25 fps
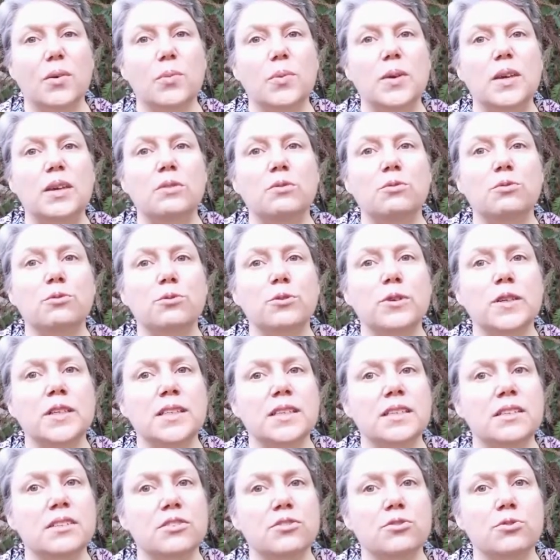We can
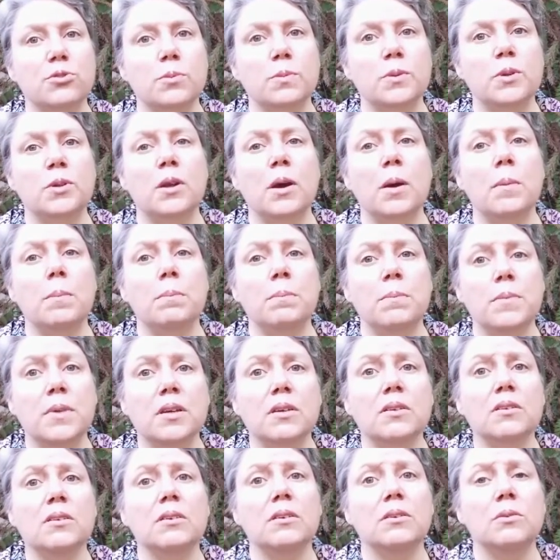freely distribute a
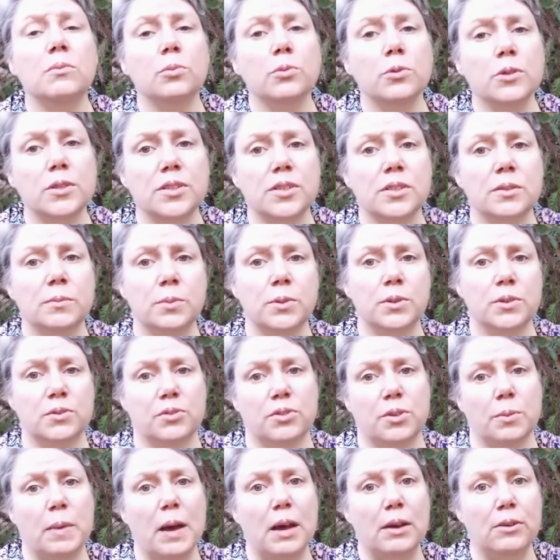million printed
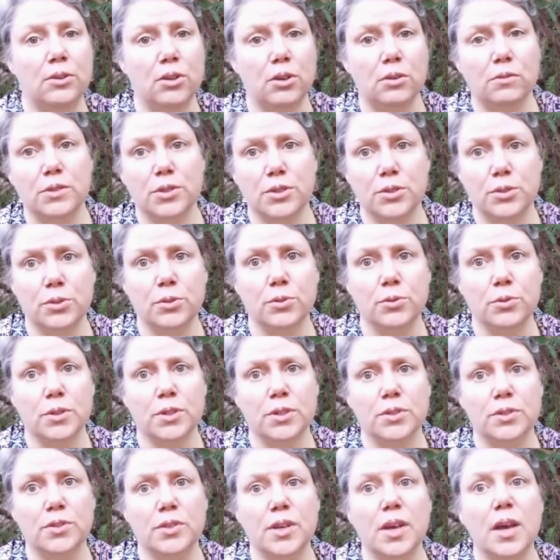books about
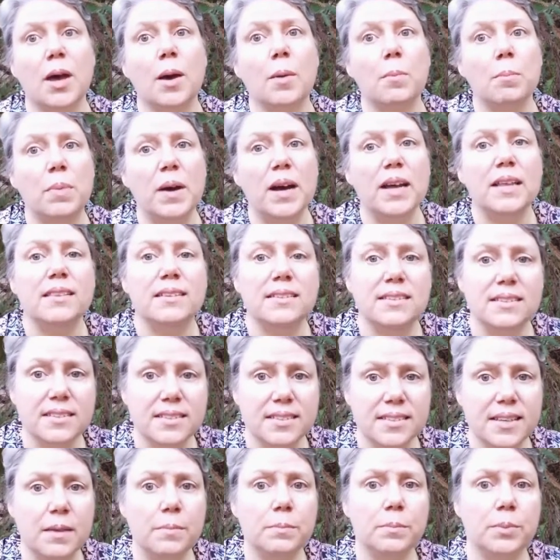Novasutras by the
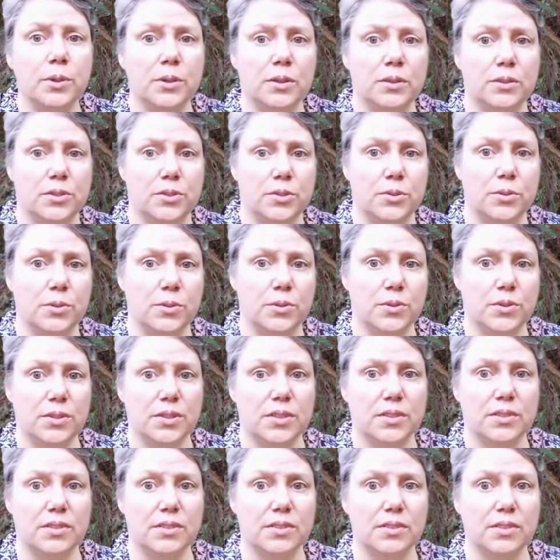December
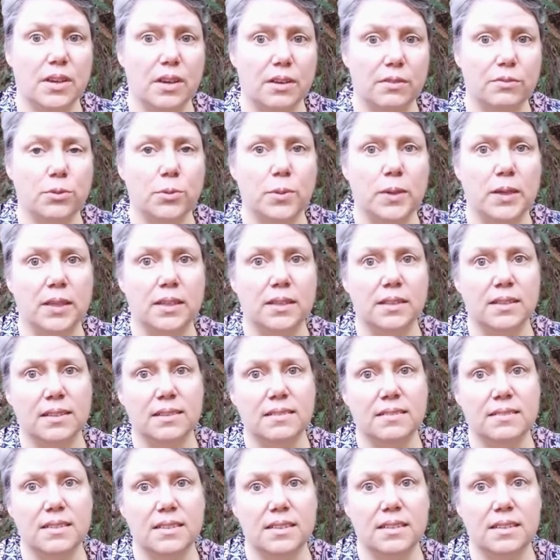solstice of
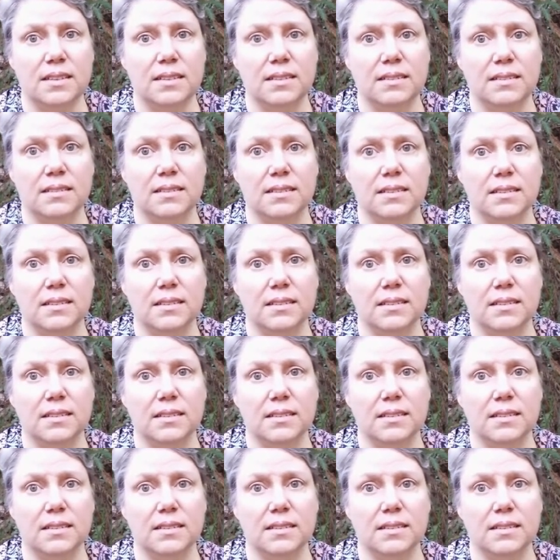2019.